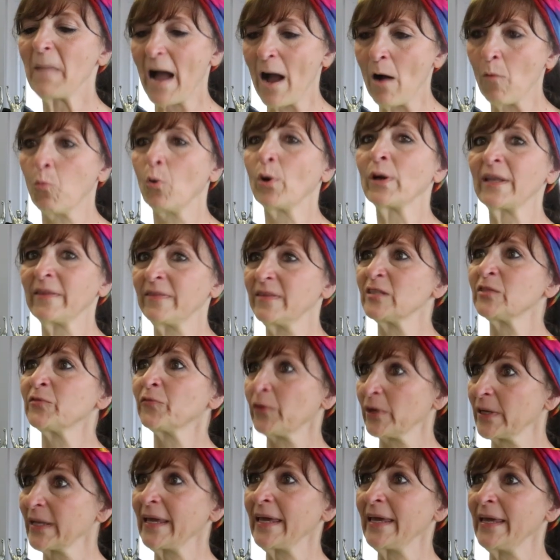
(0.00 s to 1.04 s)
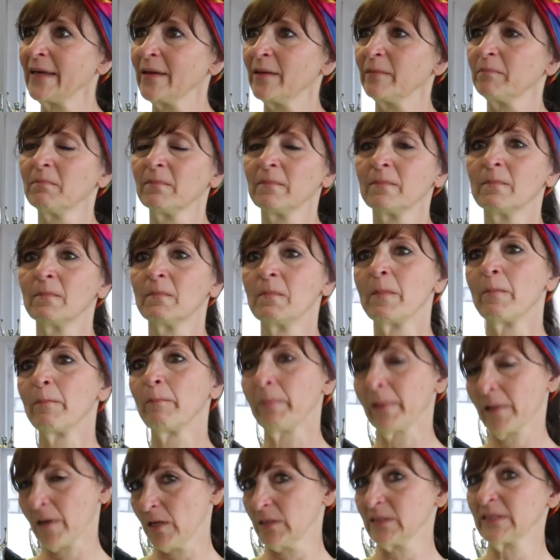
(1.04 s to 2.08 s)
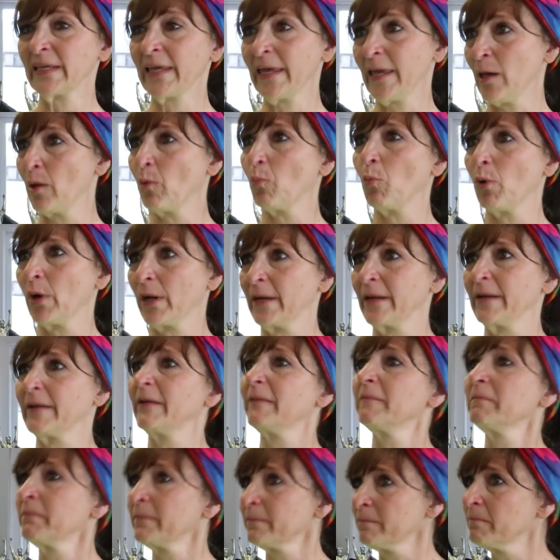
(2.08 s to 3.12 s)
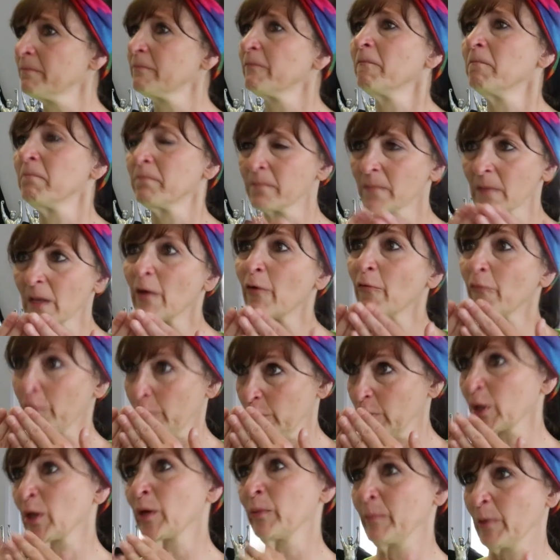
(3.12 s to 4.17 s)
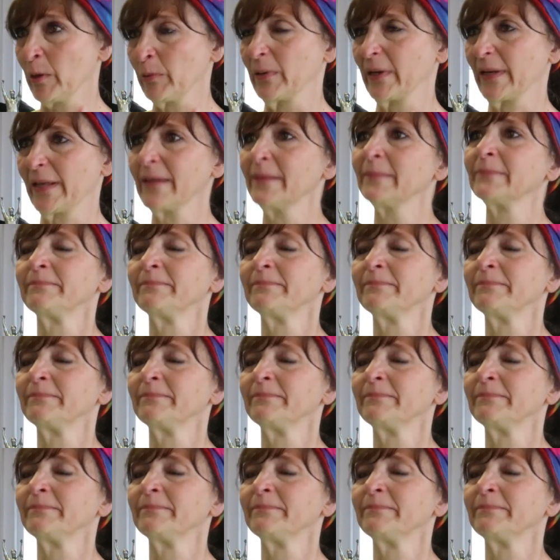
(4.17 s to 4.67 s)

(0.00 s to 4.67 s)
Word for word: I wanted this for Kent because Kent wanted it for the community.